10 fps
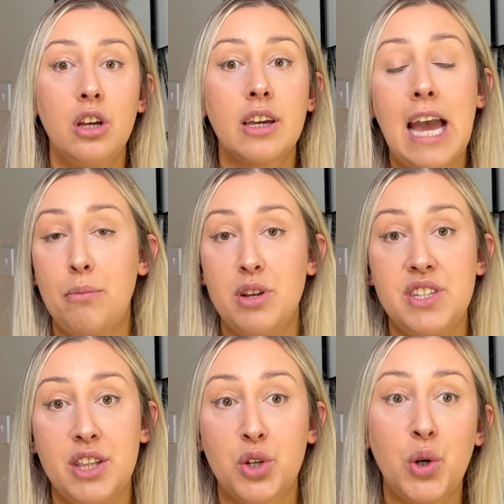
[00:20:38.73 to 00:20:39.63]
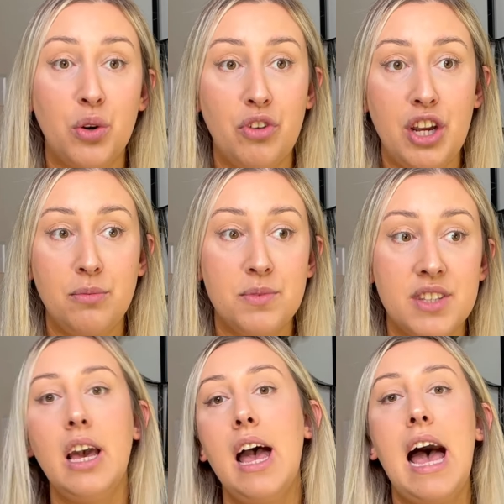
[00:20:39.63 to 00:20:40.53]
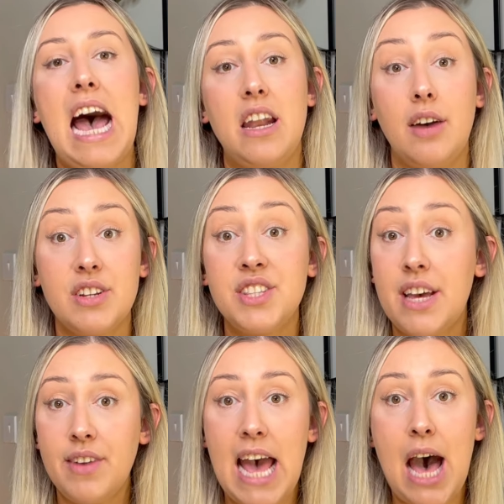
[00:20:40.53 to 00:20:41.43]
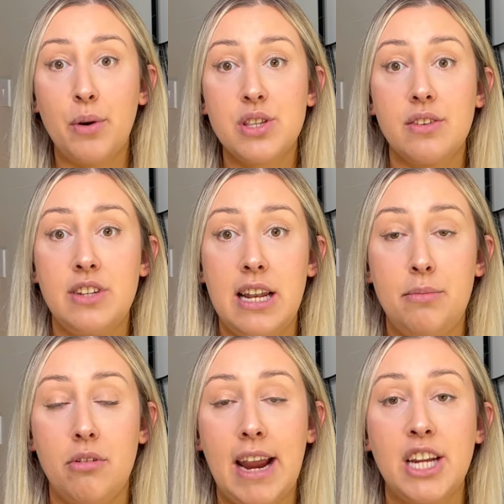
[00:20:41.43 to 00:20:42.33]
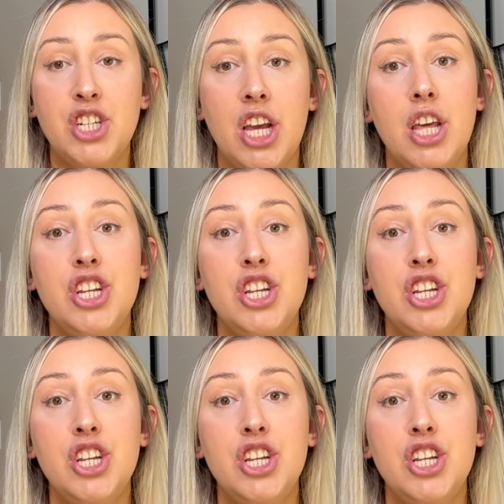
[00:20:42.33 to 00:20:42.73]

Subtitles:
cameras in the courtrooms. And after 7 hours of deliberation,